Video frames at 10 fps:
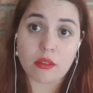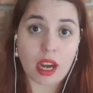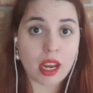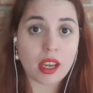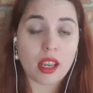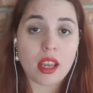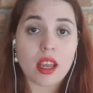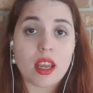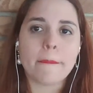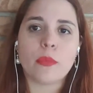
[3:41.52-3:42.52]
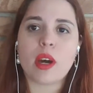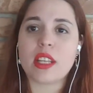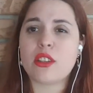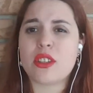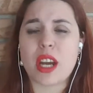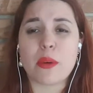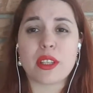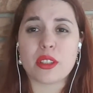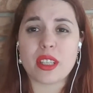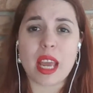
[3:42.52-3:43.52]
right? Wanted to share with
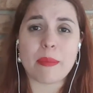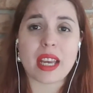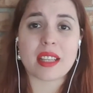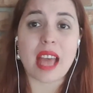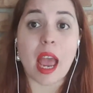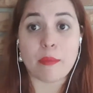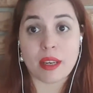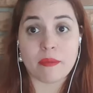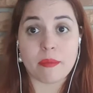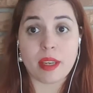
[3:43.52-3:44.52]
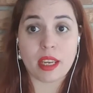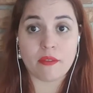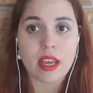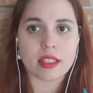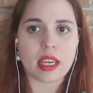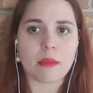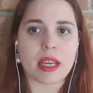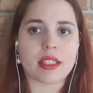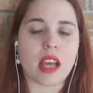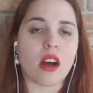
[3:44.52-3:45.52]
you today because I've been investing in
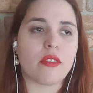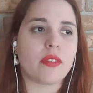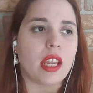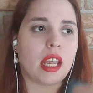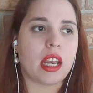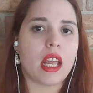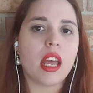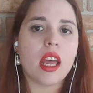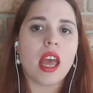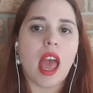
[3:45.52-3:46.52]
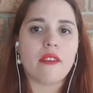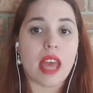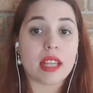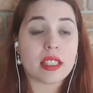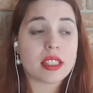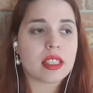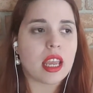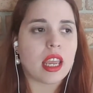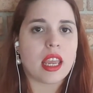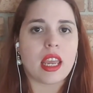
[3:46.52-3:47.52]
myself in events
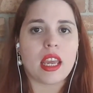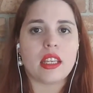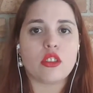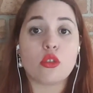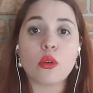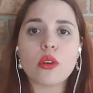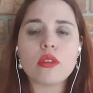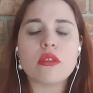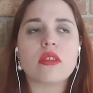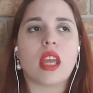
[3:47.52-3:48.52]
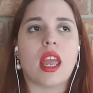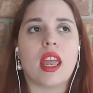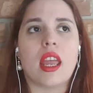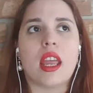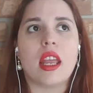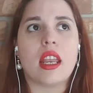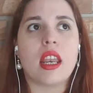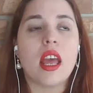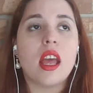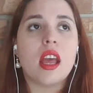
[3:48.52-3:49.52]
and tools
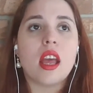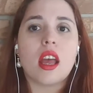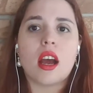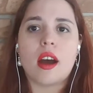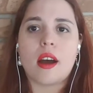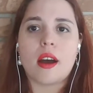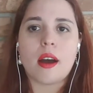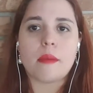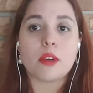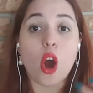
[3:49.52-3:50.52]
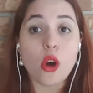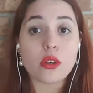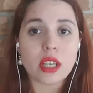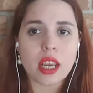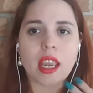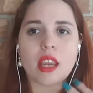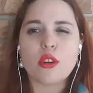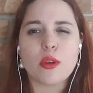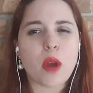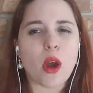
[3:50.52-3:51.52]
and um, coaching and
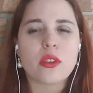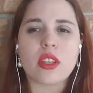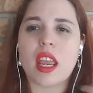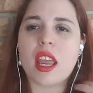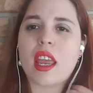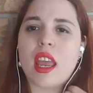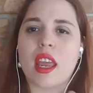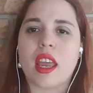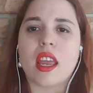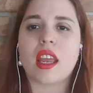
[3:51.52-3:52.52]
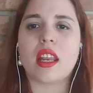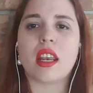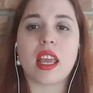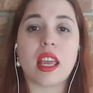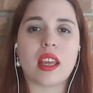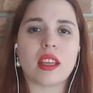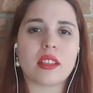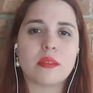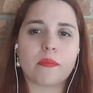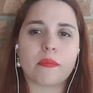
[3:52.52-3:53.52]
group coaching and
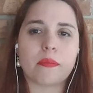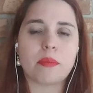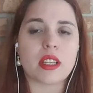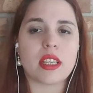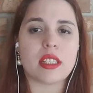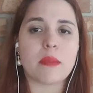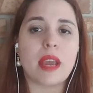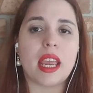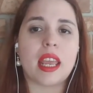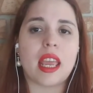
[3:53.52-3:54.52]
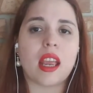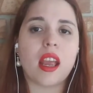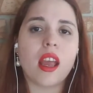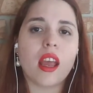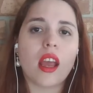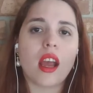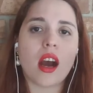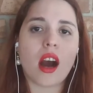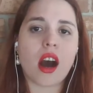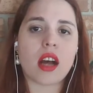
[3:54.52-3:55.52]
participating
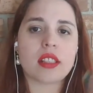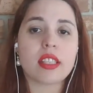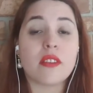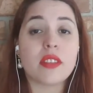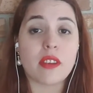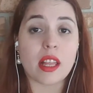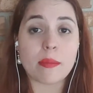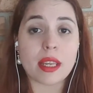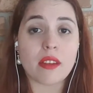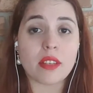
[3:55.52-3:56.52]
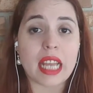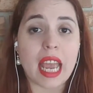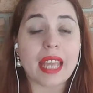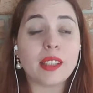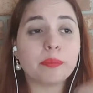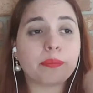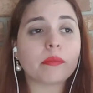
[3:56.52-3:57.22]
on self development every day.